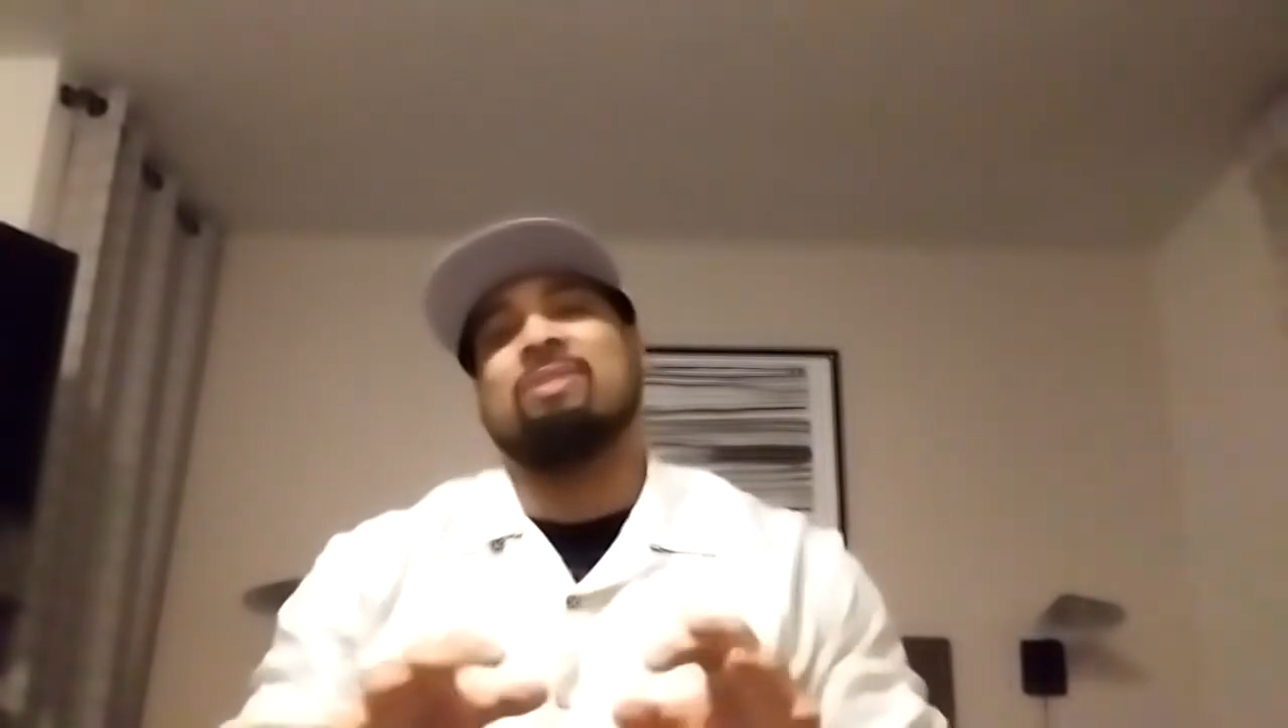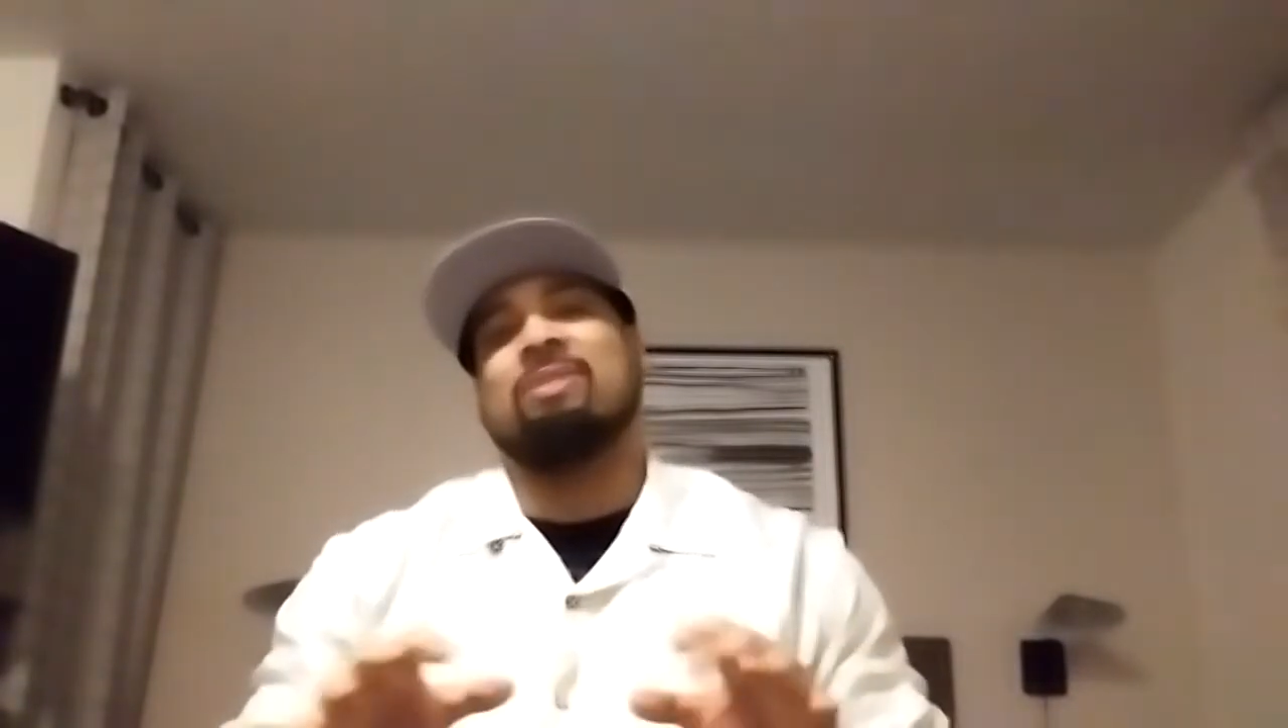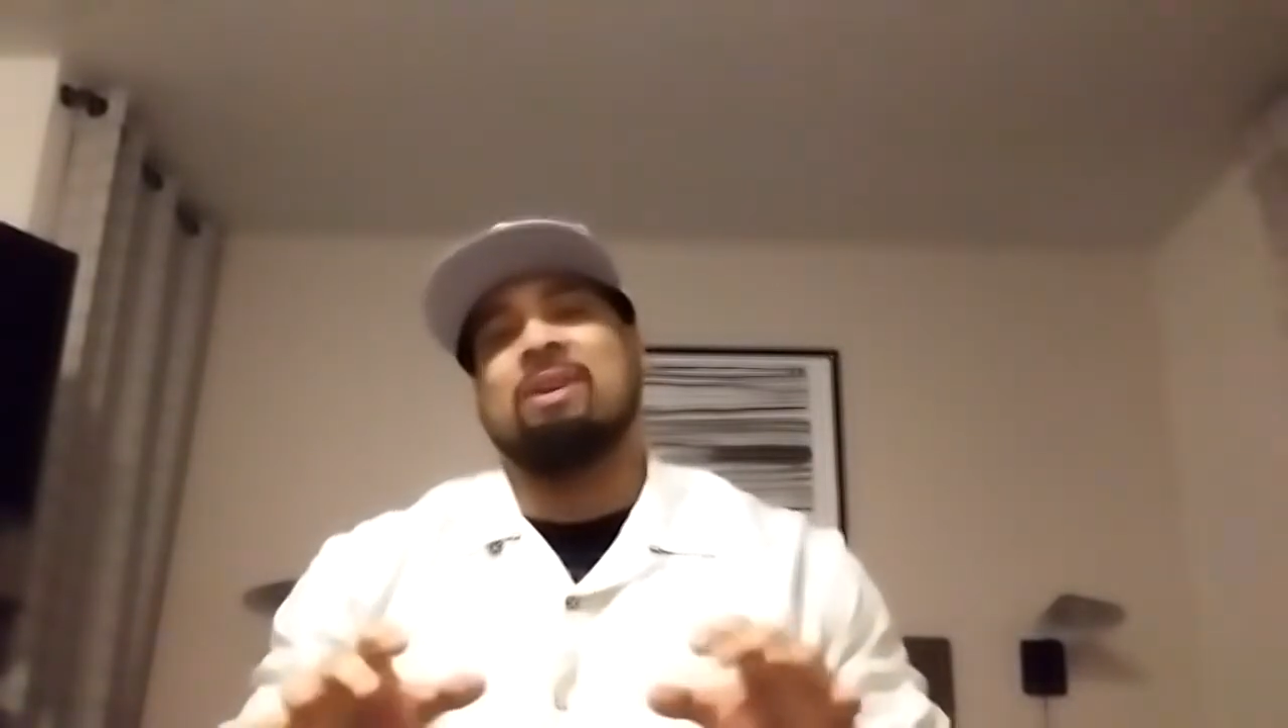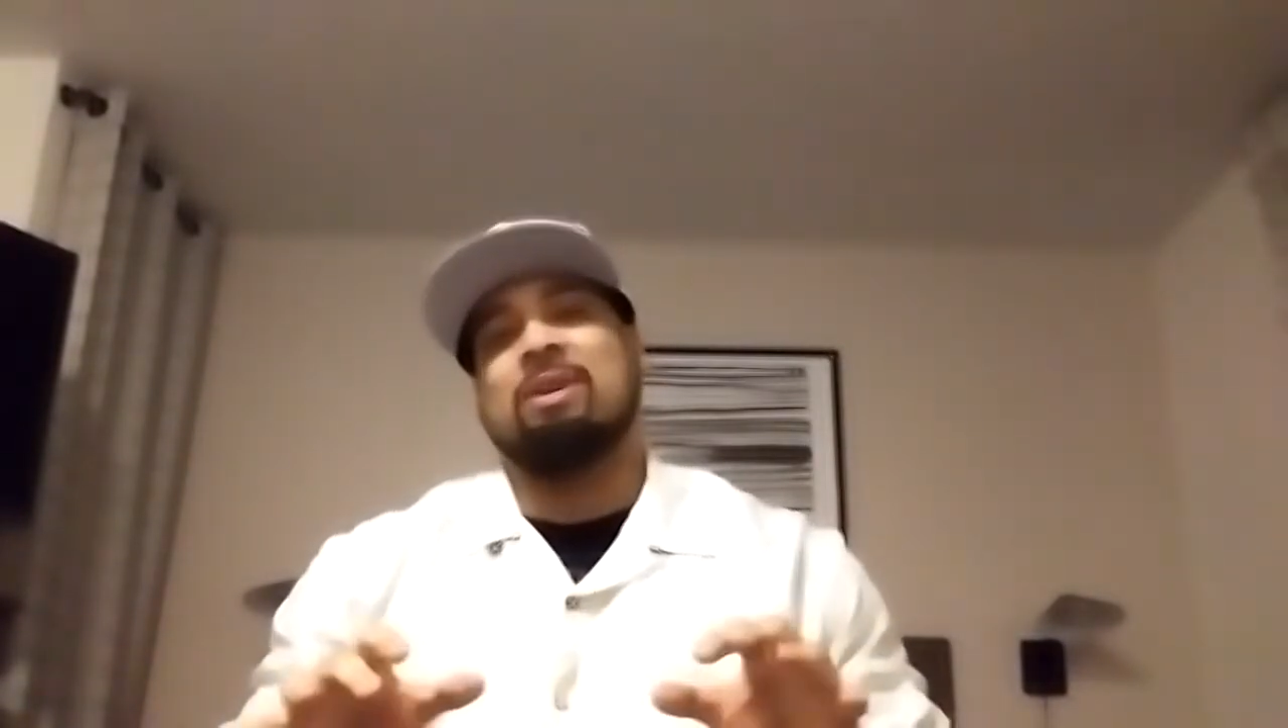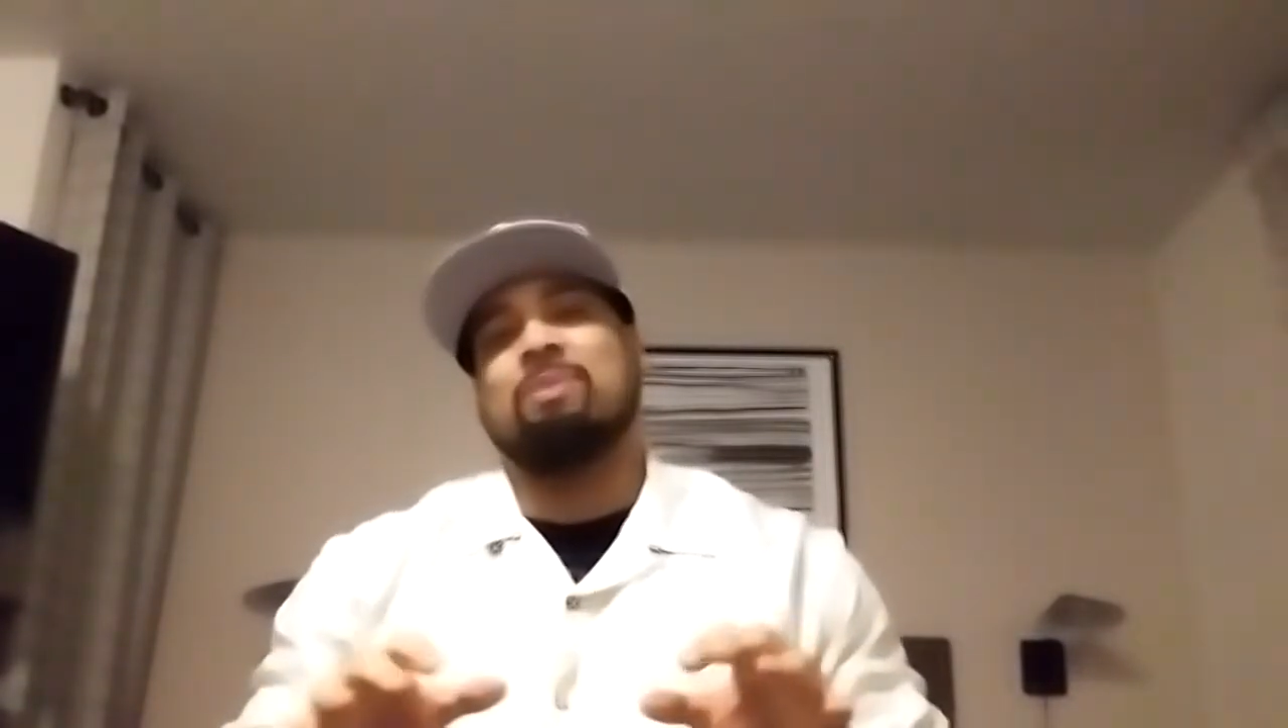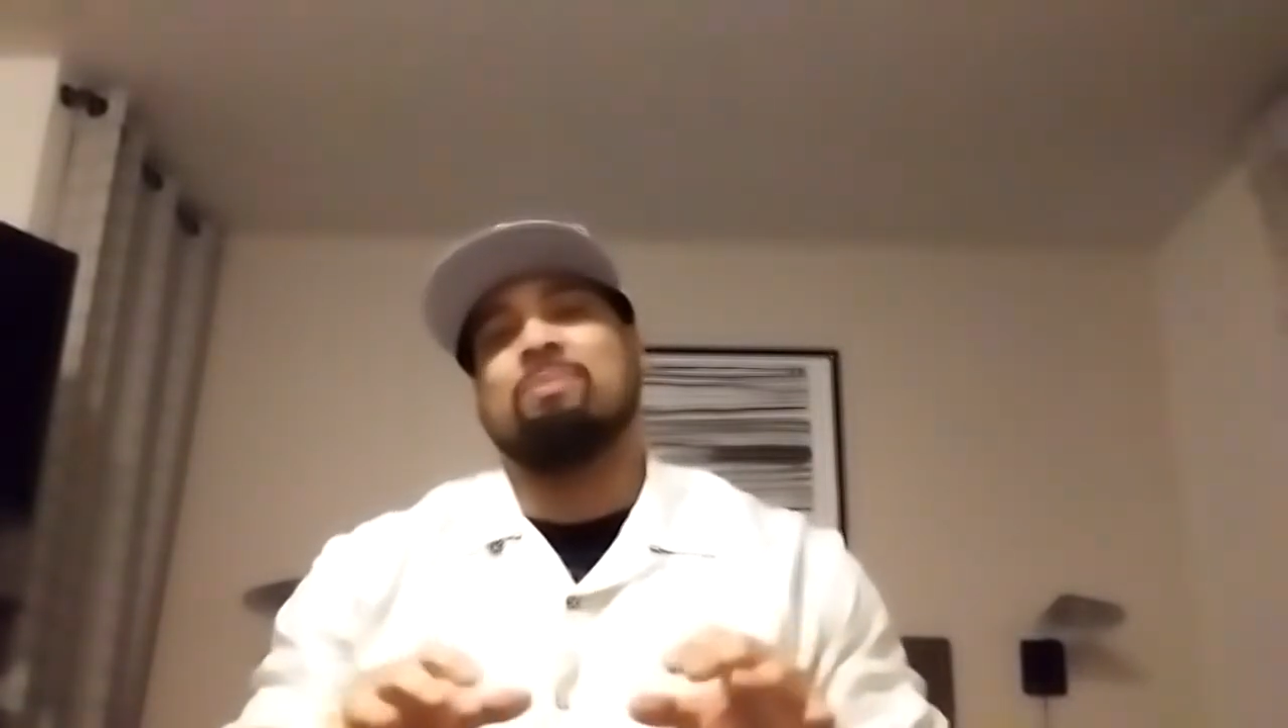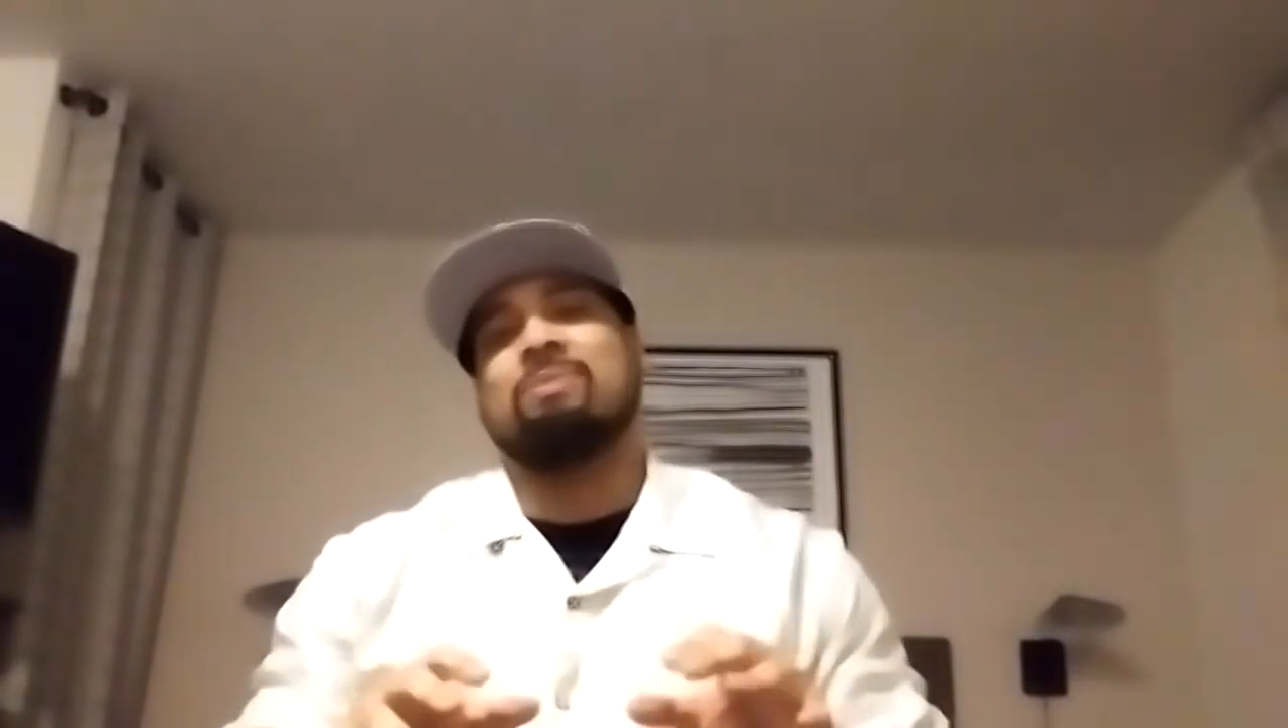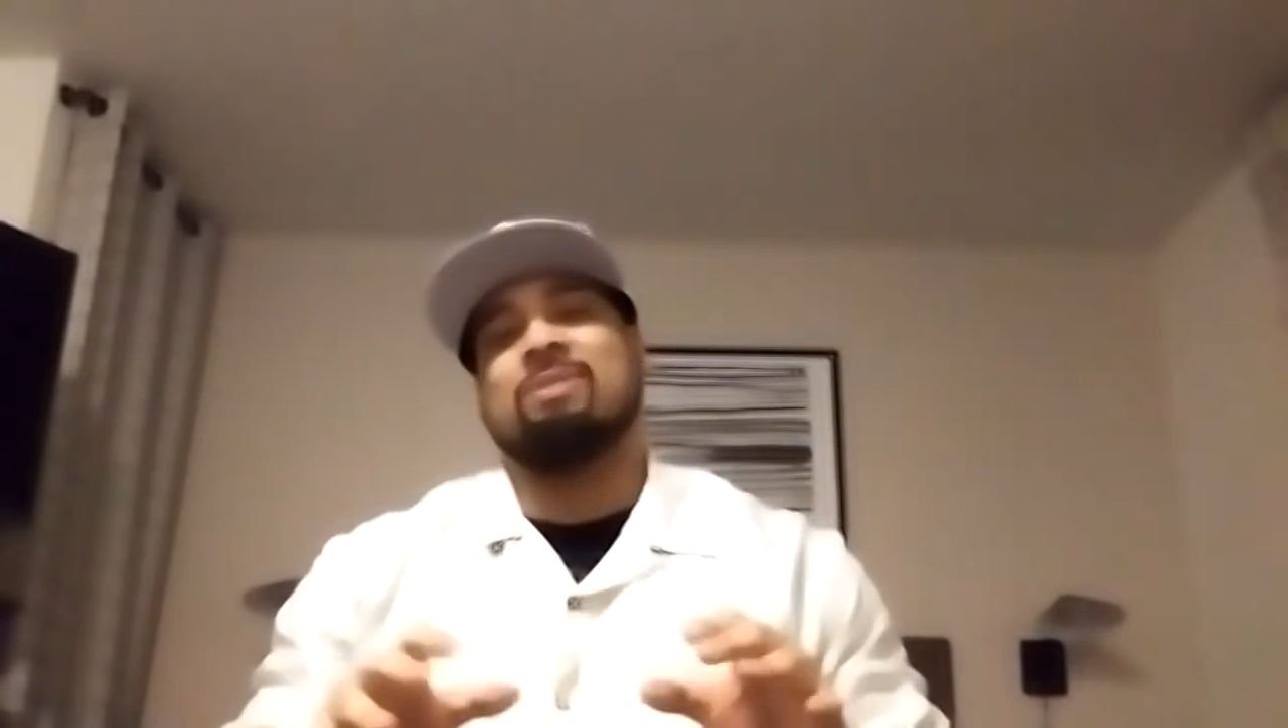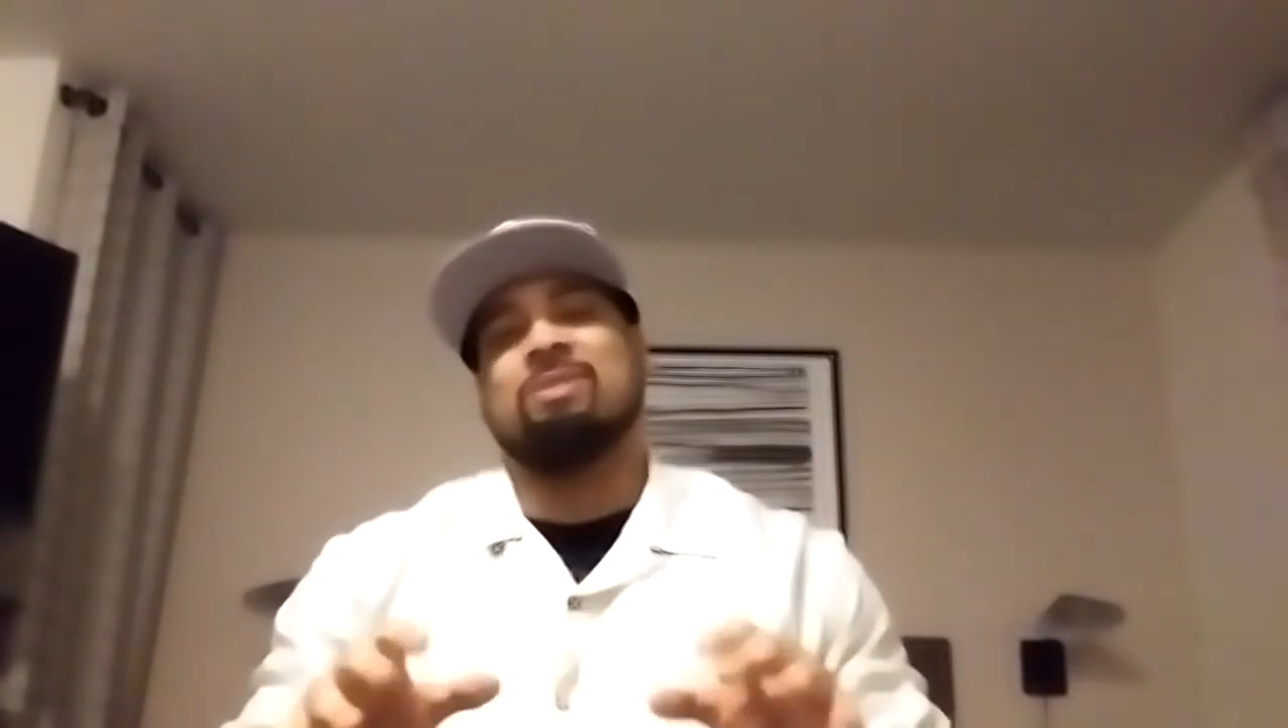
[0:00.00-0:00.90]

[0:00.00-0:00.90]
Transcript: the theme to